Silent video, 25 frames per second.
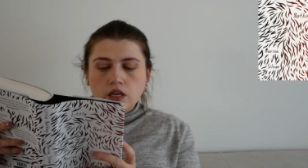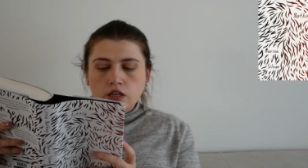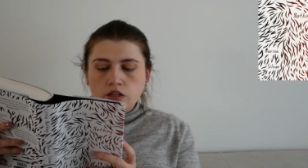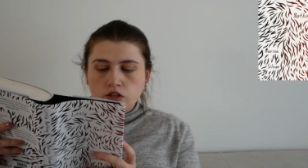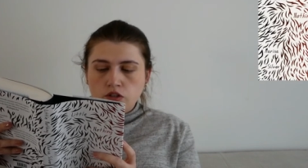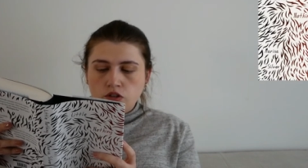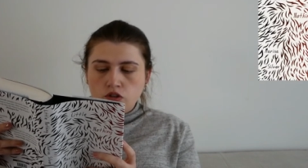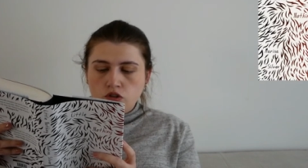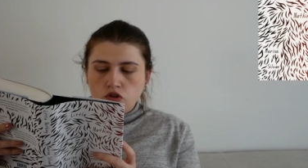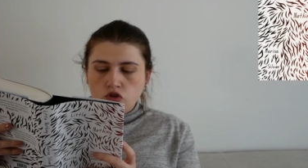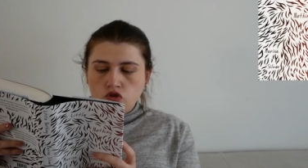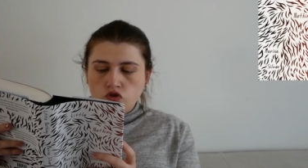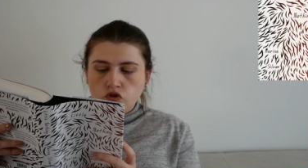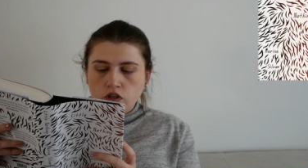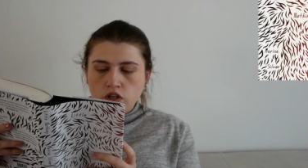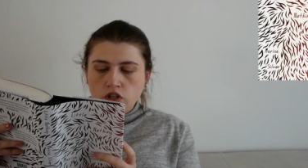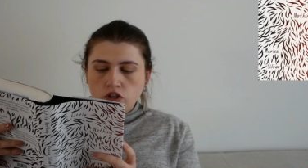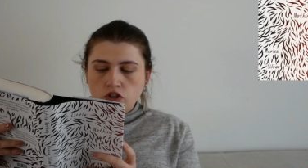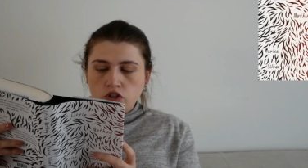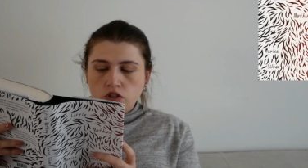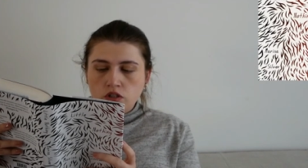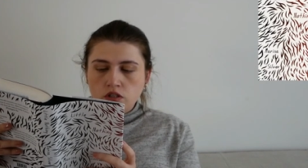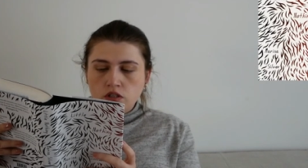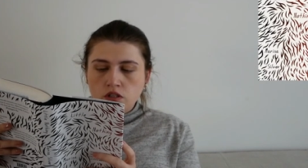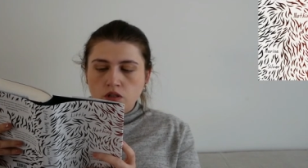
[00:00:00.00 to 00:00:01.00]

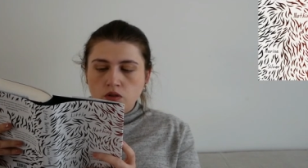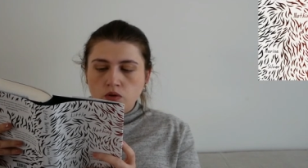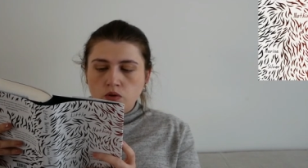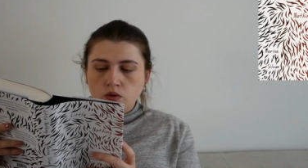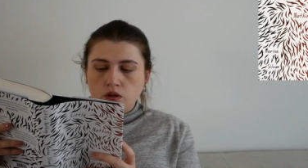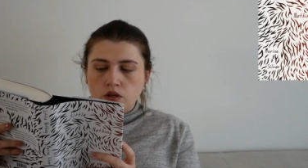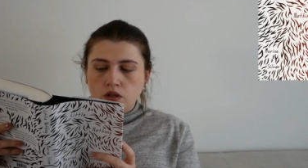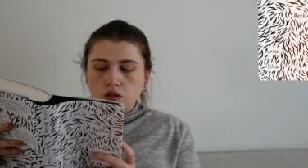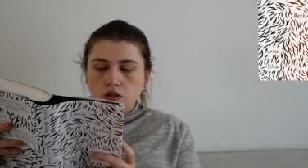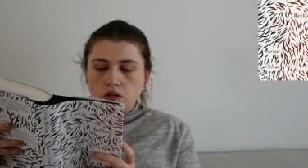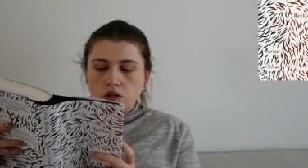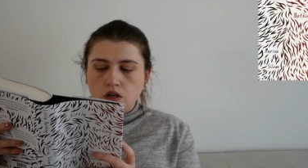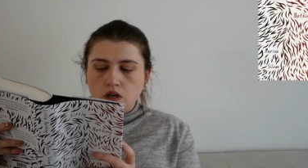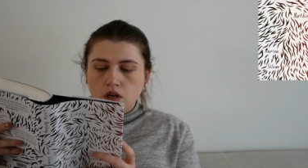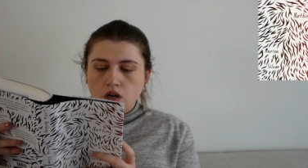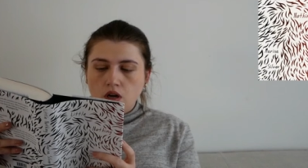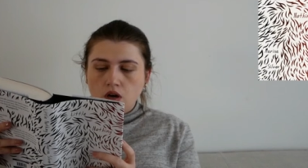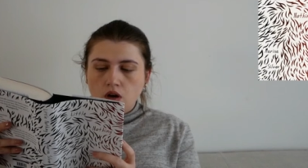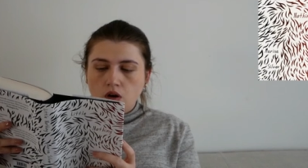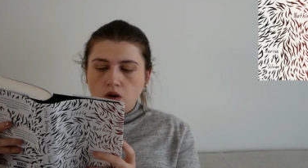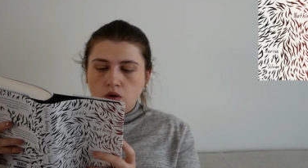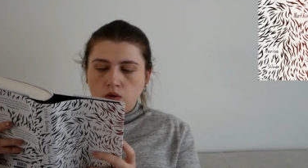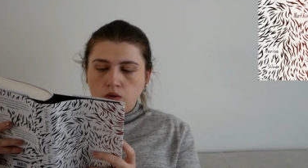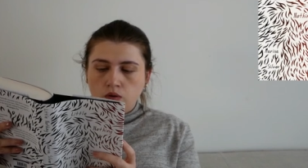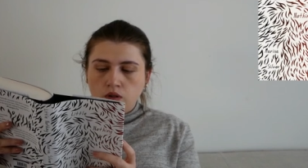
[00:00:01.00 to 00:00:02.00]
Strangers look
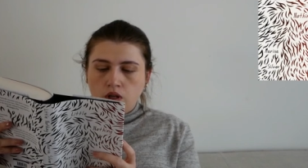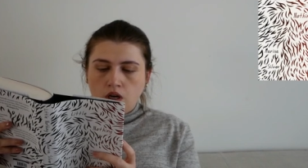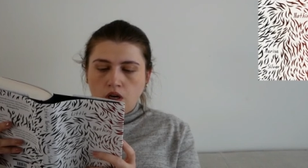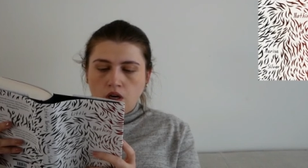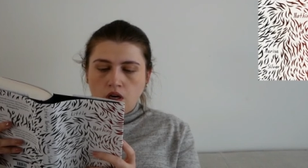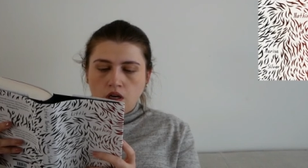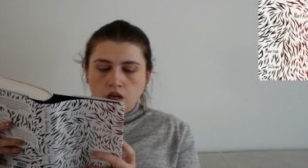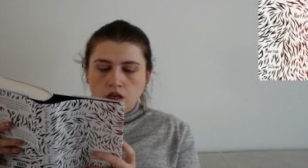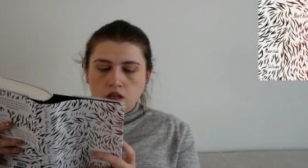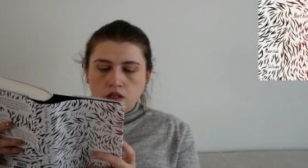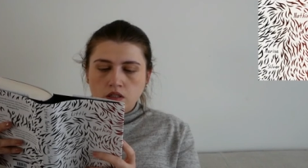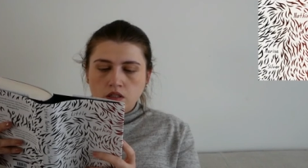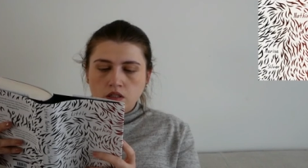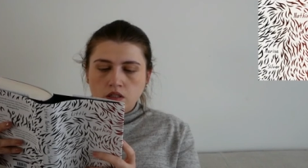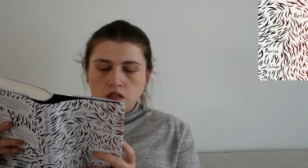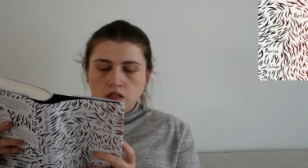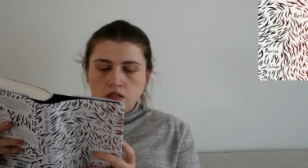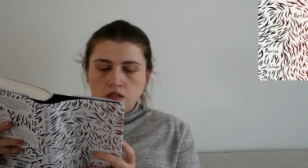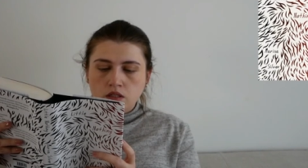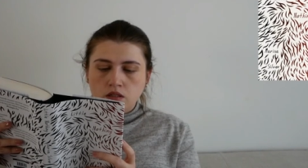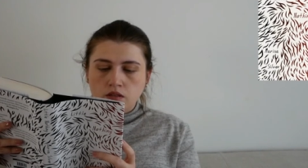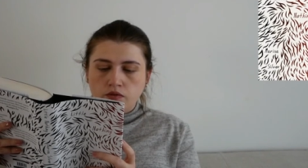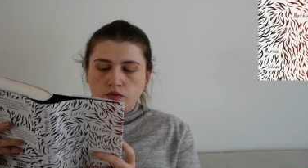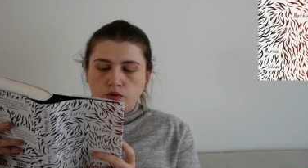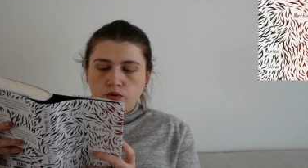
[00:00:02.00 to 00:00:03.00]
on
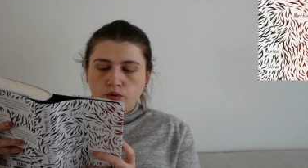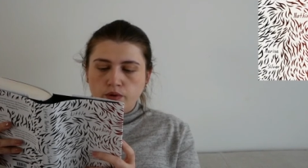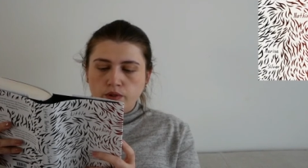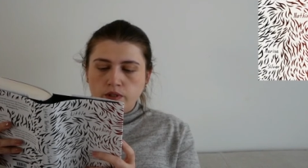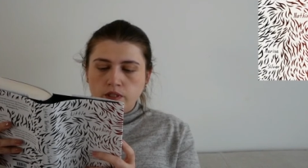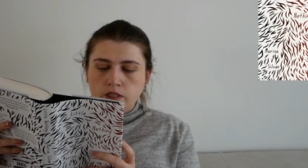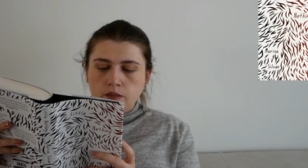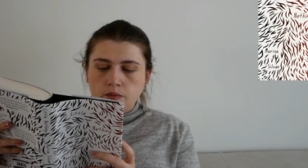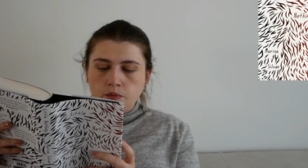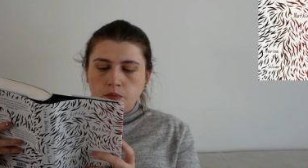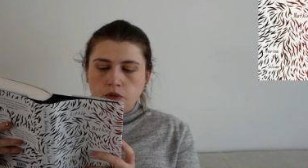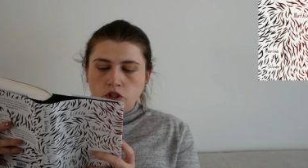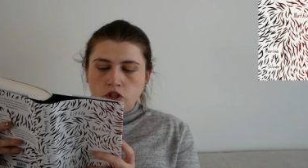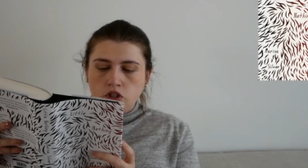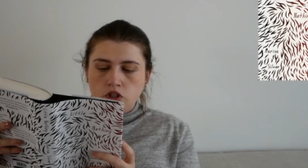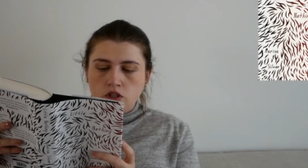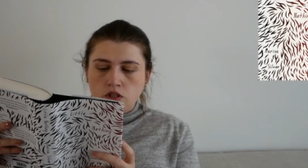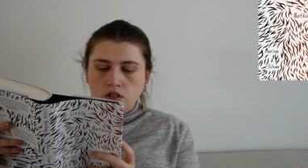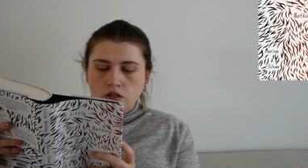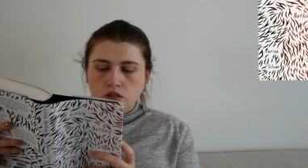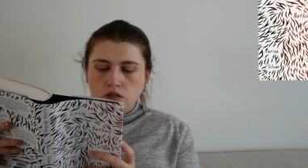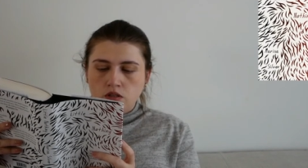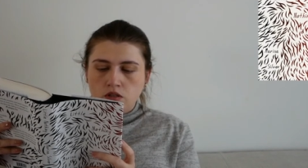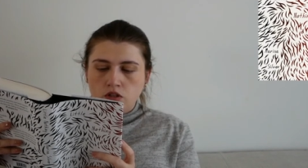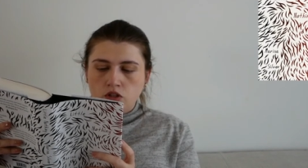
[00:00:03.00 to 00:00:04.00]
askance and fall
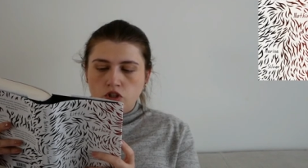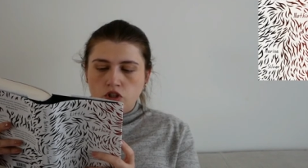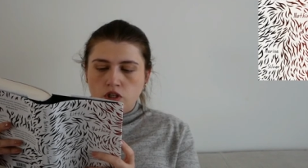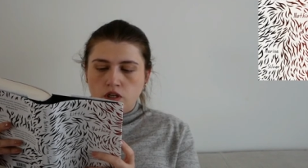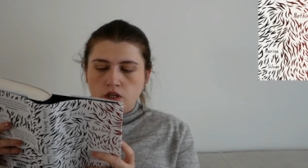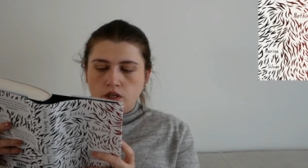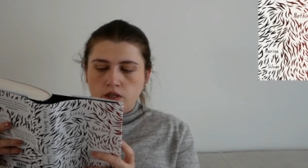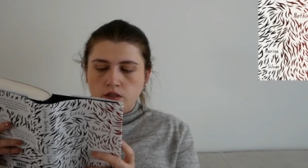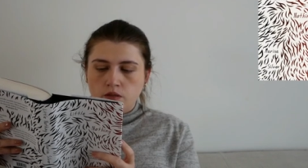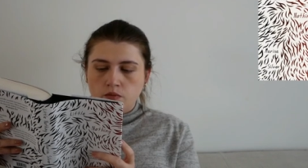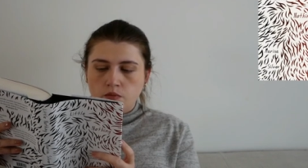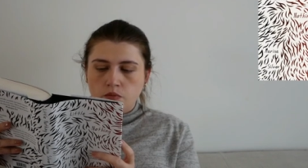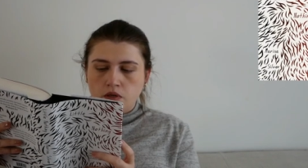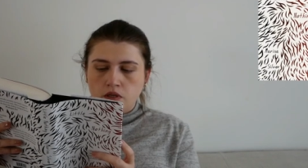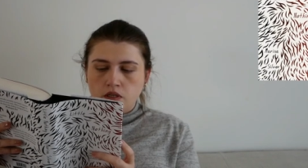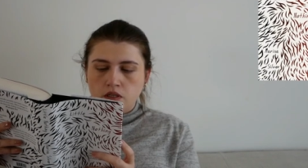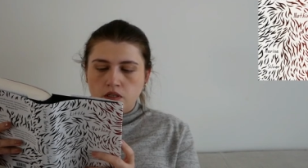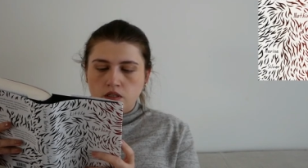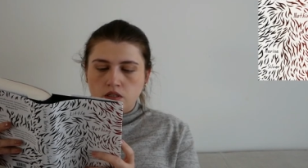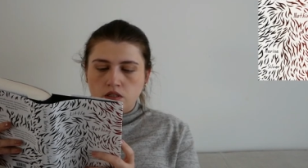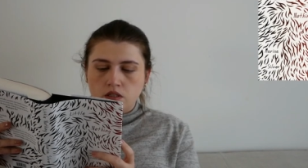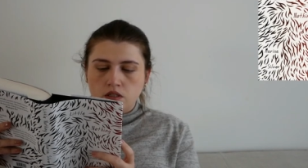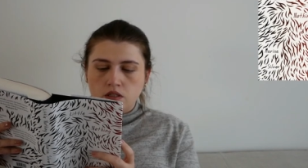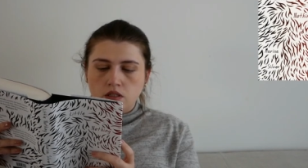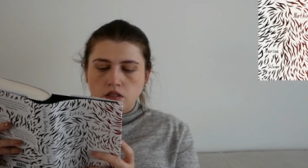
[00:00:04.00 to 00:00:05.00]
speechless in the child's
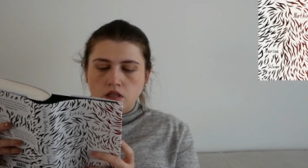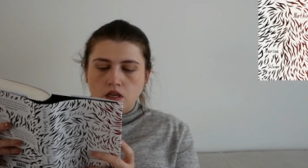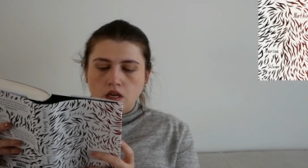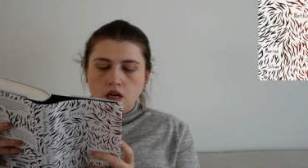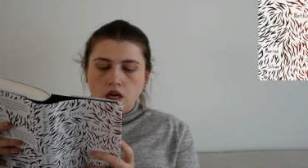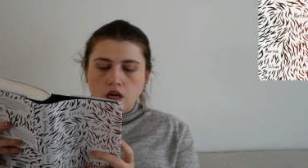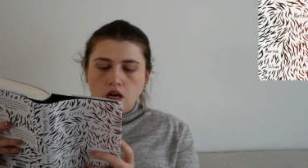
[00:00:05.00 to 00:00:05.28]
presence,